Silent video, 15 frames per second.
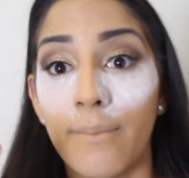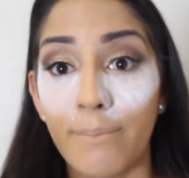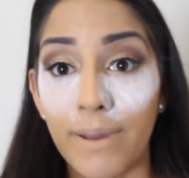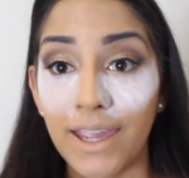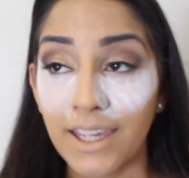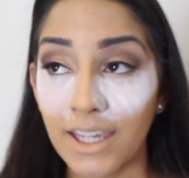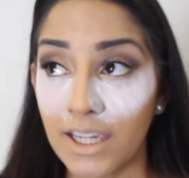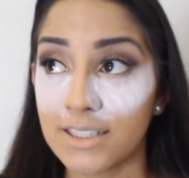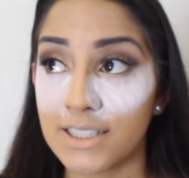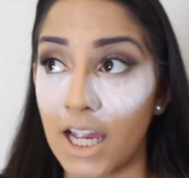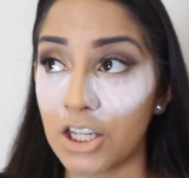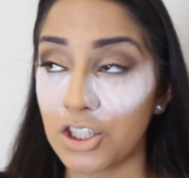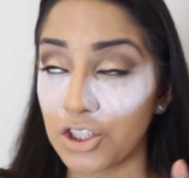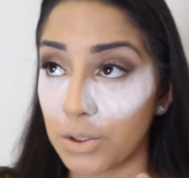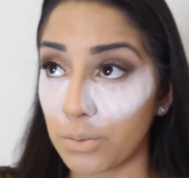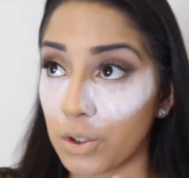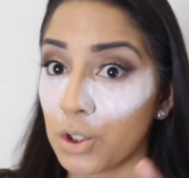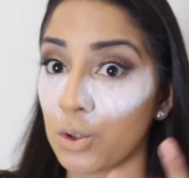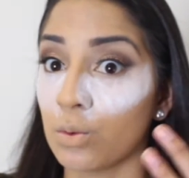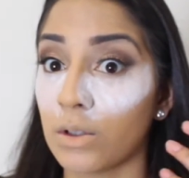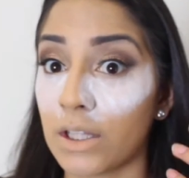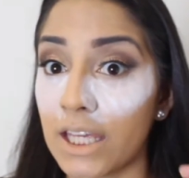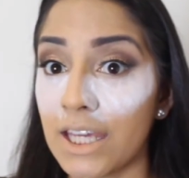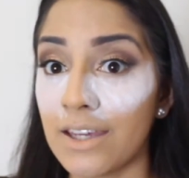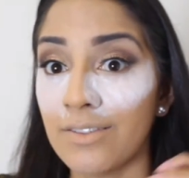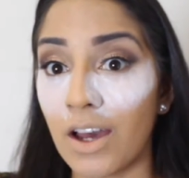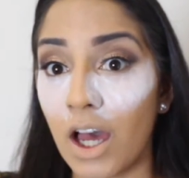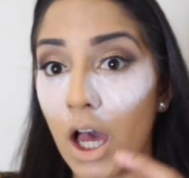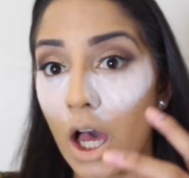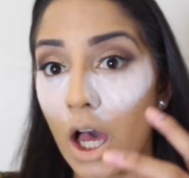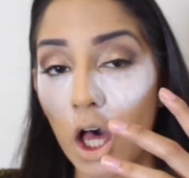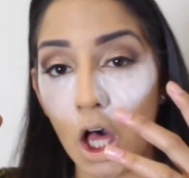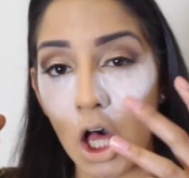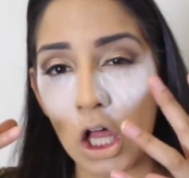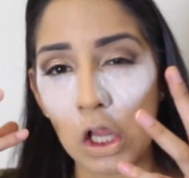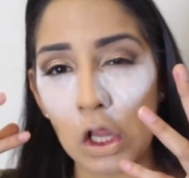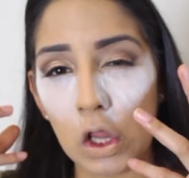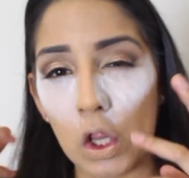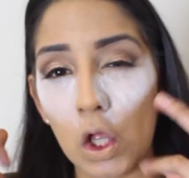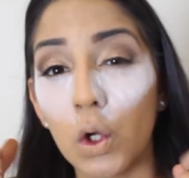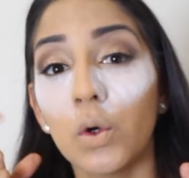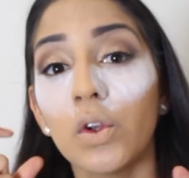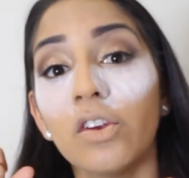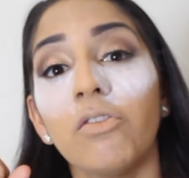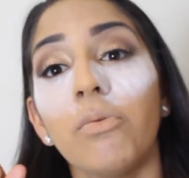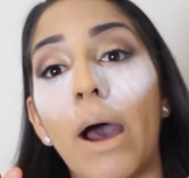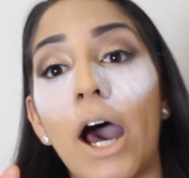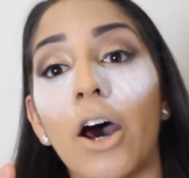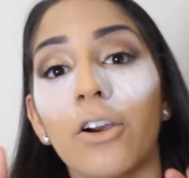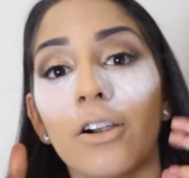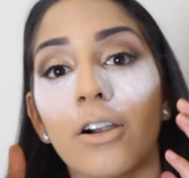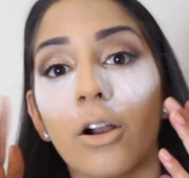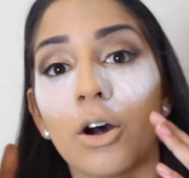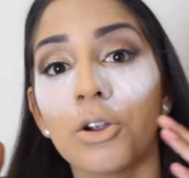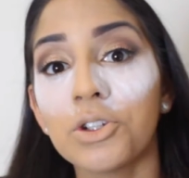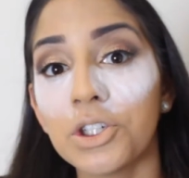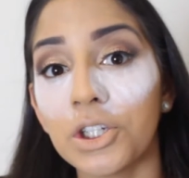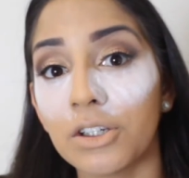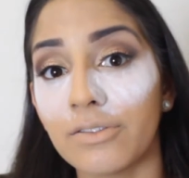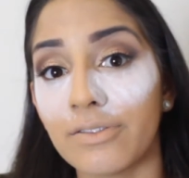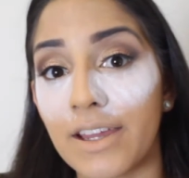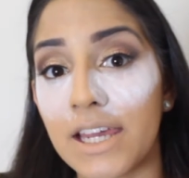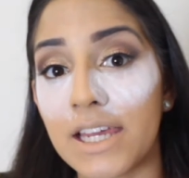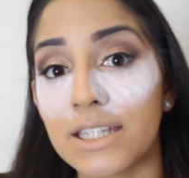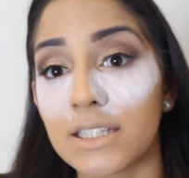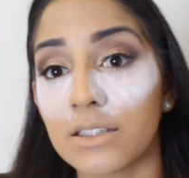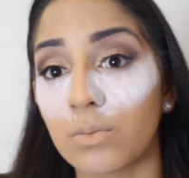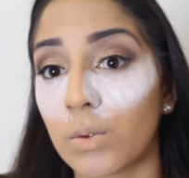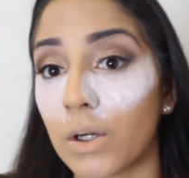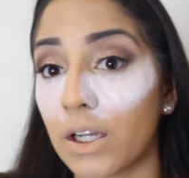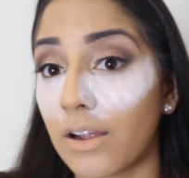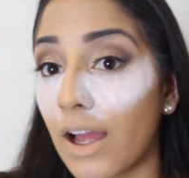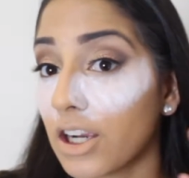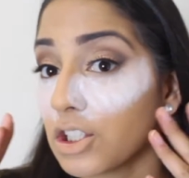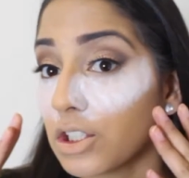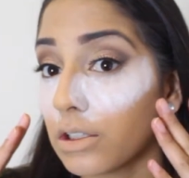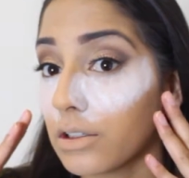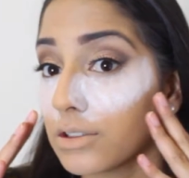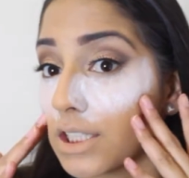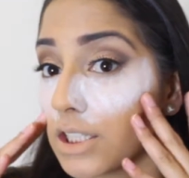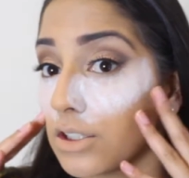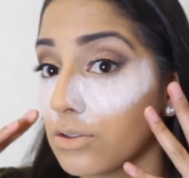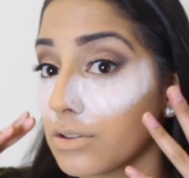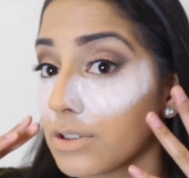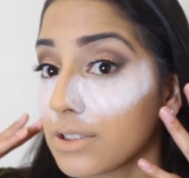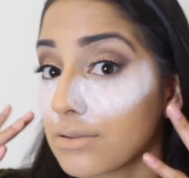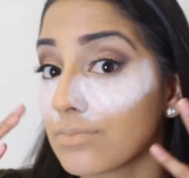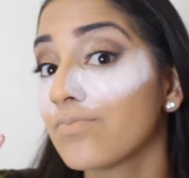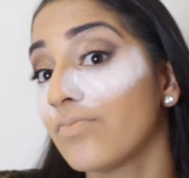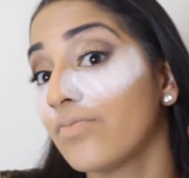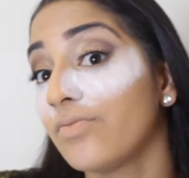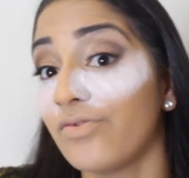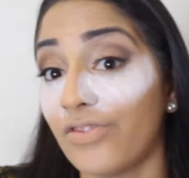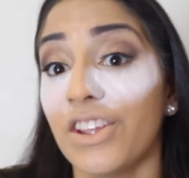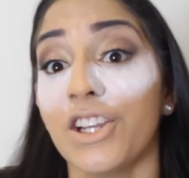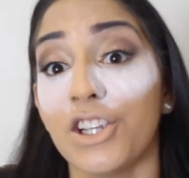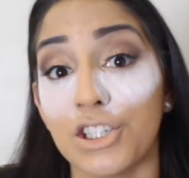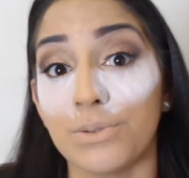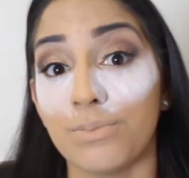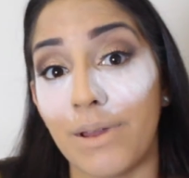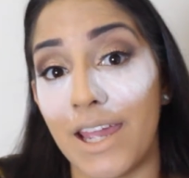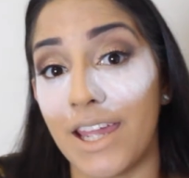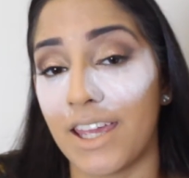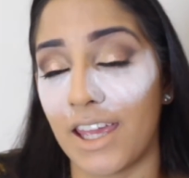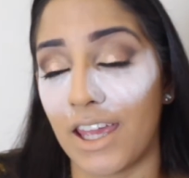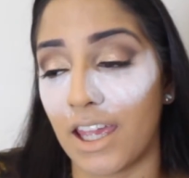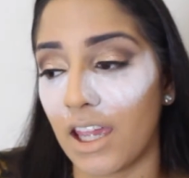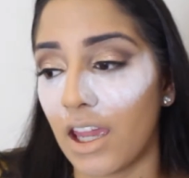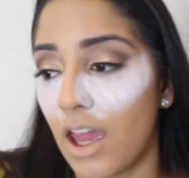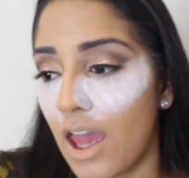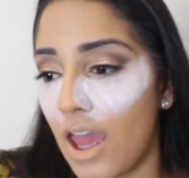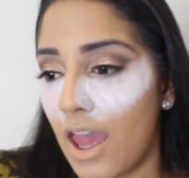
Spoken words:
Baking is actually when you leave a load of powder onto your face where it actually looks like you just finished baking.